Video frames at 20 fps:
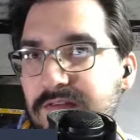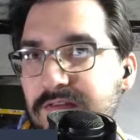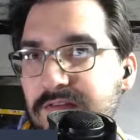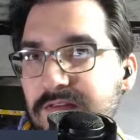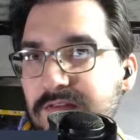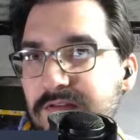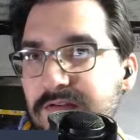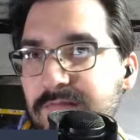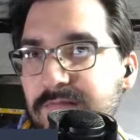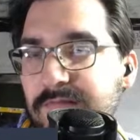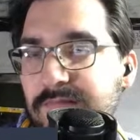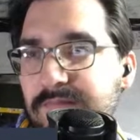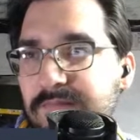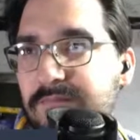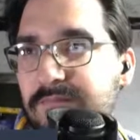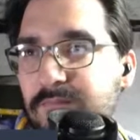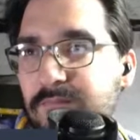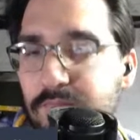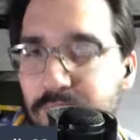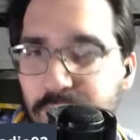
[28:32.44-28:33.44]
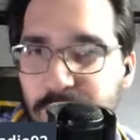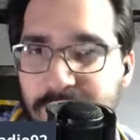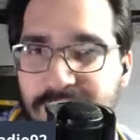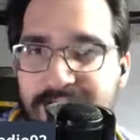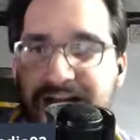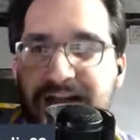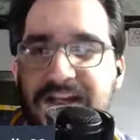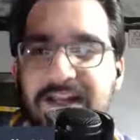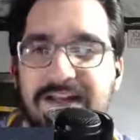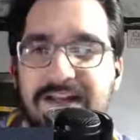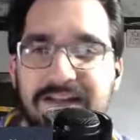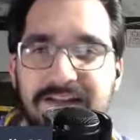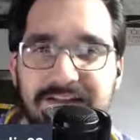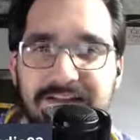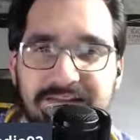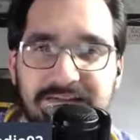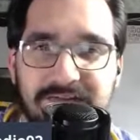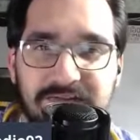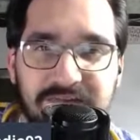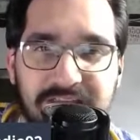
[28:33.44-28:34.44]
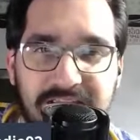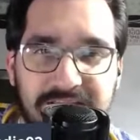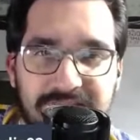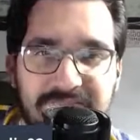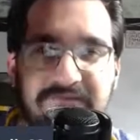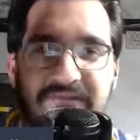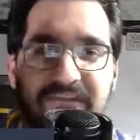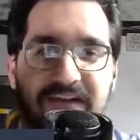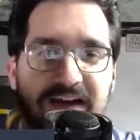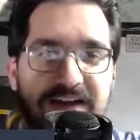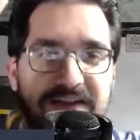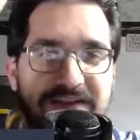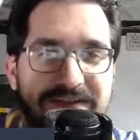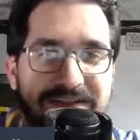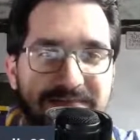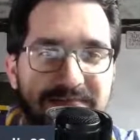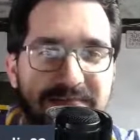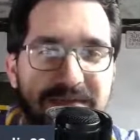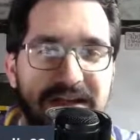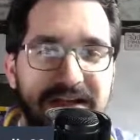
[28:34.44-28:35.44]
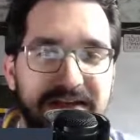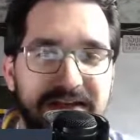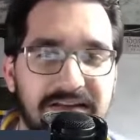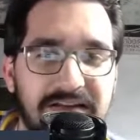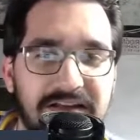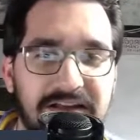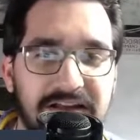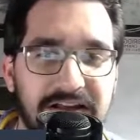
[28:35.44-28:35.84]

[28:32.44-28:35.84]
They're waiting until they finally meet.